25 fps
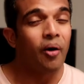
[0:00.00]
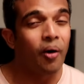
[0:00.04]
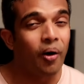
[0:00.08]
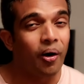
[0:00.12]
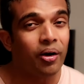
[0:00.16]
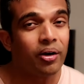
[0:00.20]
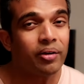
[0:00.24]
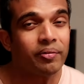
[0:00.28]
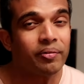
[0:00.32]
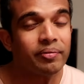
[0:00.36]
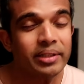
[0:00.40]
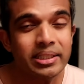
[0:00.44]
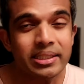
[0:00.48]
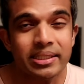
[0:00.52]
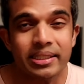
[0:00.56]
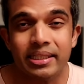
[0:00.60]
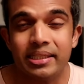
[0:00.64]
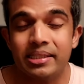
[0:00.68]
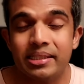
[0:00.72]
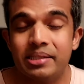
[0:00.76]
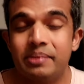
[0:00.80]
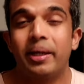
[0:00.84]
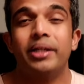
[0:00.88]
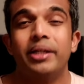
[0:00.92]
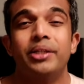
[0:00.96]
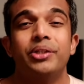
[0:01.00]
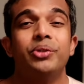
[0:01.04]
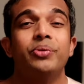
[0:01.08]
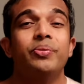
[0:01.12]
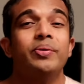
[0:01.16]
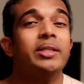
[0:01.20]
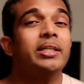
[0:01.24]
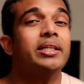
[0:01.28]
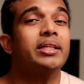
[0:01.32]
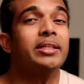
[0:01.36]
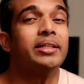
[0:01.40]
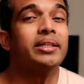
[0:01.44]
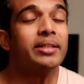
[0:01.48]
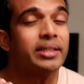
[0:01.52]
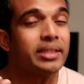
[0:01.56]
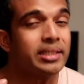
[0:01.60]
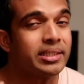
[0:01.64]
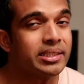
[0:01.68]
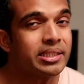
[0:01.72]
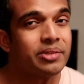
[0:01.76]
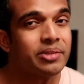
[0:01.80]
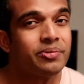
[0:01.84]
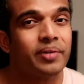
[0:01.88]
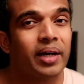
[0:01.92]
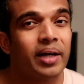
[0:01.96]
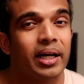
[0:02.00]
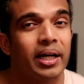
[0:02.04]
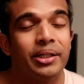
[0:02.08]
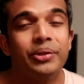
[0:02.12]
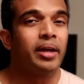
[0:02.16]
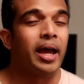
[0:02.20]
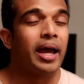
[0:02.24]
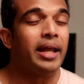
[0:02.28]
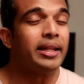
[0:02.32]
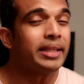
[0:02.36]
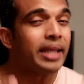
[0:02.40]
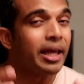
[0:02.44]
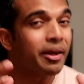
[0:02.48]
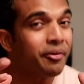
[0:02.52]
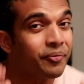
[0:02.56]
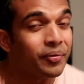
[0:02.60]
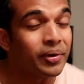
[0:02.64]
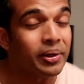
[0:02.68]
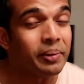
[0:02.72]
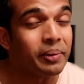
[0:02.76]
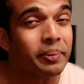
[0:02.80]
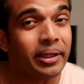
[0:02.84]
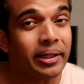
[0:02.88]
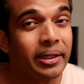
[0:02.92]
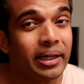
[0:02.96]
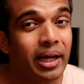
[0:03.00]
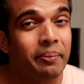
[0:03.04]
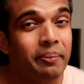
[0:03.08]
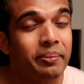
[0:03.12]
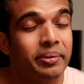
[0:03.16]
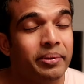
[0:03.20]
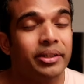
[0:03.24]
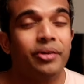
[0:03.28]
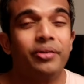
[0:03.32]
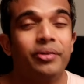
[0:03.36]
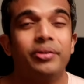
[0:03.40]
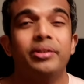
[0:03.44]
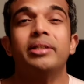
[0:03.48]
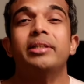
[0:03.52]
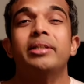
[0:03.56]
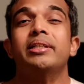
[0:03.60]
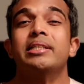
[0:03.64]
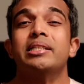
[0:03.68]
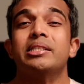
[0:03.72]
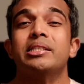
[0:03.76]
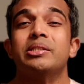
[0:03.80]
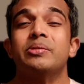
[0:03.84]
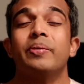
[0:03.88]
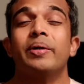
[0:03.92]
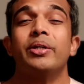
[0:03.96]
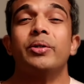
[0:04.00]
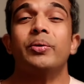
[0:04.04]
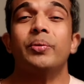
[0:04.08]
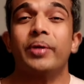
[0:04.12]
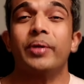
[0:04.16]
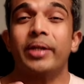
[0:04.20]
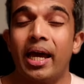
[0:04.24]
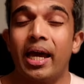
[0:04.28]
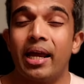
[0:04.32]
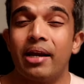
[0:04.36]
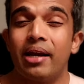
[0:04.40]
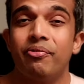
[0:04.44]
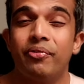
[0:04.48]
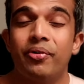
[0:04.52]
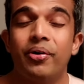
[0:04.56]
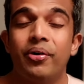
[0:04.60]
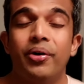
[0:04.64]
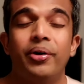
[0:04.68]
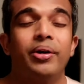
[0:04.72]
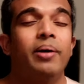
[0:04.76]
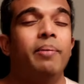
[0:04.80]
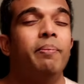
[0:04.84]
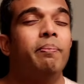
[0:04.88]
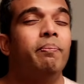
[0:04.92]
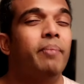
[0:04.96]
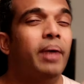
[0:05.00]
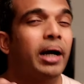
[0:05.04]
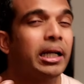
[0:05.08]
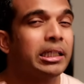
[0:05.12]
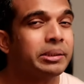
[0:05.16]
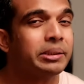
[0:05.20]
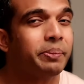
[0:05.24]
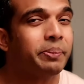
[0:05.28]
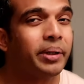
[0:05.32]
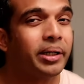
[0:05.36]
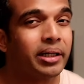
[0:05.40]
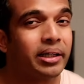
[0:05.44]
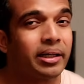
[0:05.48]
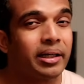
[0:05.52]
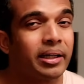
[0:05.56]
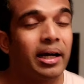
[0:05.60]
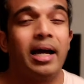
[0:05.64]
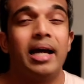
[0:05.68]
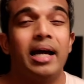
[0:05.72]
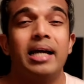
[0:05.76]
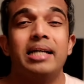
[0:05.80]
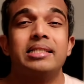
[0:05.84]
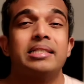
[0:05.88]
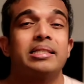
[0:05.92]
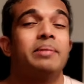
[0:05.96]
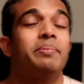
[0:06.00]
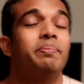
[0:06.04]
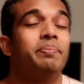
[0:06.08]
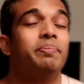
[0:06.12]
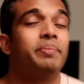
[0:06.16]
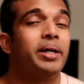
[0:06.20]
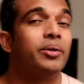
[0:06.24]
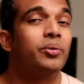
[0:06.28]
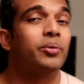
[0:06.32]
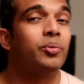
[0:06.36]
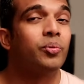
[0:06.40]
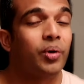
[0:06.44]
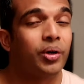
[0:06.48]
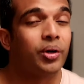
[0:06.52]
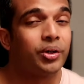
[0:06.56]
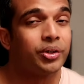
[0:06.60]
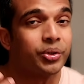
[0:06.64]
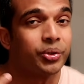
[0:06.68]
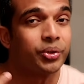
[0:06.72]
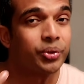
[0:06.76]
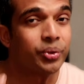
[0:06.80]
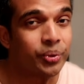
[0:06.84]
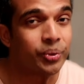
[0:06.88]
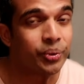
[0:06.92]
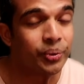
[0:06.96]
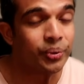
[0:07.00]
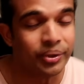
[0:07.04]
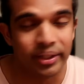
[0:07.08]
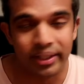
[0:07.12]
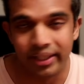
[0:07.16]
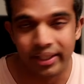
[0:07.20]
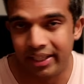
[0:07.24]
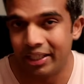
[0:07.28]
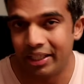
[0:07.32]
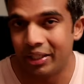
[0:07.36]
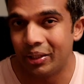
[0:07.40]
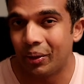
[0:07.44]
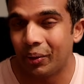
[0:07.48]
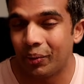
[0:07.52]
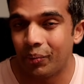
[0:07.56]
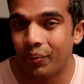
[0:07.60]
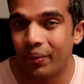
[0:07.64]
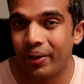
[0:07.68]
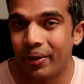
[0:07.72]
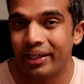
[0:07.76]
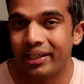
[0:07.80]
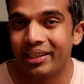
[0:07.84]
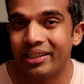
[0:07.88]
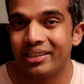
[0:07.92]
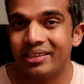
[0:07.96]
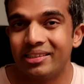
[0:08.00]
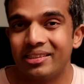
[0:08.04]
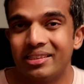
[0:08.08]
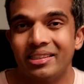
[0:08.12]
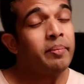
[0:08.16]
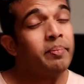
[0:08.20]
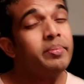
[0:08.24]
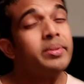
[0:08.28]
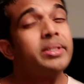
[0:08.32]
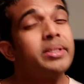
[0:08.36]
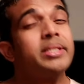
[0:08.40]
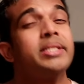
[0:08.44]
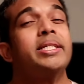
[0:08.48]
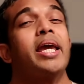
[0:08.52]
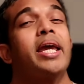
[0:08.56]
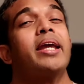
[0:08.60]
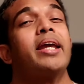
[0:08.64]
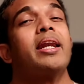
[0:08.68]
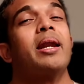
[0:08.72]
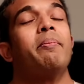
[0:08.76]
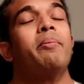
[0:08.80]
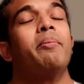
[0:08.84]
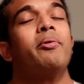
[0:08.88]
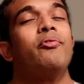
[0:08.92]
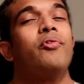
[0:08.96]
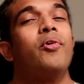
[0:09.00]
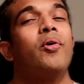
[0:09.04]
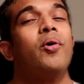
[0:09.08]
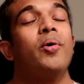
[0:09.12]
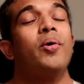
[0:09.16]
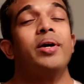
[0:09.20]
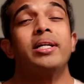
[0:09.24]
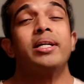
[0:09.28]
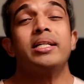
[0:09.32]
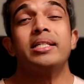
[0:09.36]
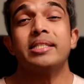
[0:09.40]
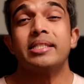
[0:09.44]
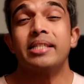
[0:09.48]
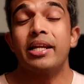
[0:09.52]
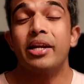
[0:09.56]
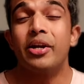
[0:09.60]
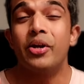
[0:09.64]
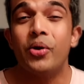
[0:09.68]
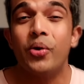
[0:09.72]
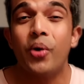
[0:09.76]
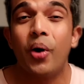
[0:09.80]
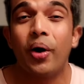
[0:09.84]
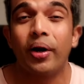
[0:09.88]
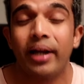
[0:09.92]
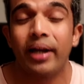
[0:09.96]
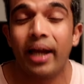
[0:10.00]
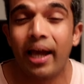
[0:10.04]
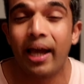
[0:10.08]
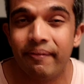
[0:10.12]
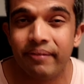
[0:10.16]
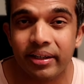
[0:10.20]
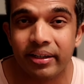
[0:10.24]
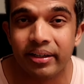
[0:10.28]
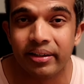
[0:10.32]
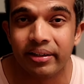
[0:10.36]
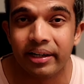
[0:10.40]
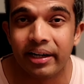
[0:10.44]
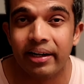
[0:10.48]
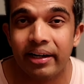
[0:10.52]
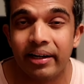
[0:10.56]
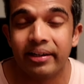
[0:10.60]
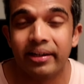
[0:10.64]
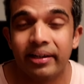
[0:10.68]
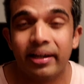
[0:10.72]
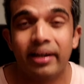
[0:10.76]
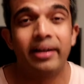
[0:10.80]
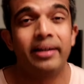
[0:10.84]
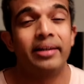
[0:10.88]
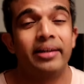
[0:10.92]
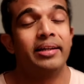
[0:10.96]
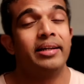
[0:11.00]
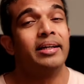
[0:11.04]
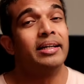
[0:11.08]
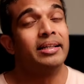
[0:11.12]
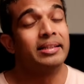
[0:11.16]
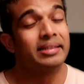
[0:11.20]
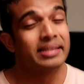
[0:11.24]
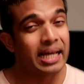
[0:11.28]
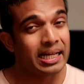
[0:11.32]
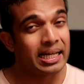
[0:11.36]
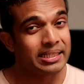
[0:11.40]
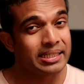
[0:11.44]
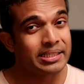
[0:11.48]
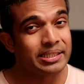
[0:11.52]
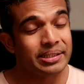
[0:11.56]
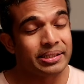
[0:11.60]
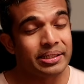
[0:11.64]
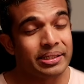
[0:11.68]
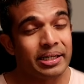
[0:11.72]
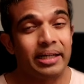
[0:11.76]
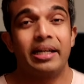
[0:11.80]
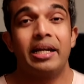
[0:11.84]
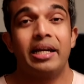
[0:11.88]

All of these things, mind you, will increase in value. And there will be a time in your 30s where you can afford a much better car as compared to what you could in your 20s. Mistake number four is not having a credit card. That's correct,